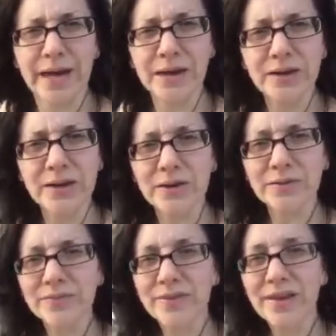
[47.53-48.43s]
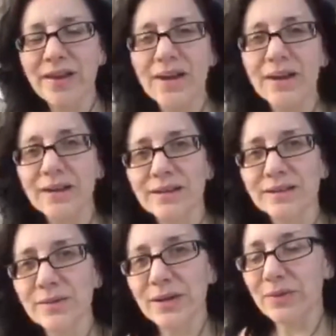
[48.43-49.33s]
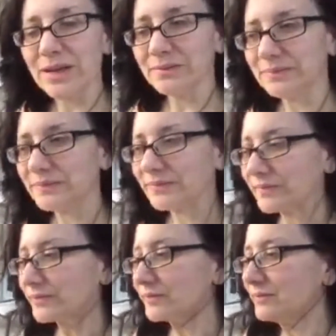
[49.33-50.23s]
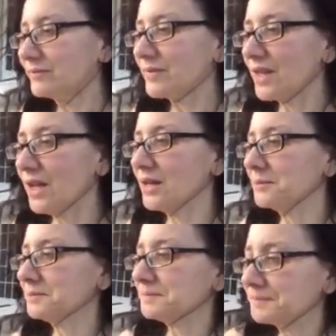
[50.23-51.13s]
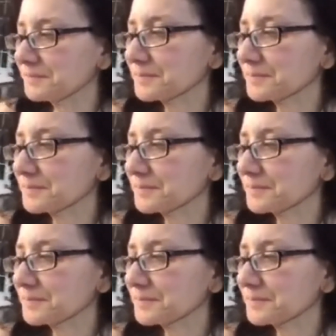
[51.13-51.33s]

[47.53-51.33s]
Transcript: I don't know. So, anyway, um,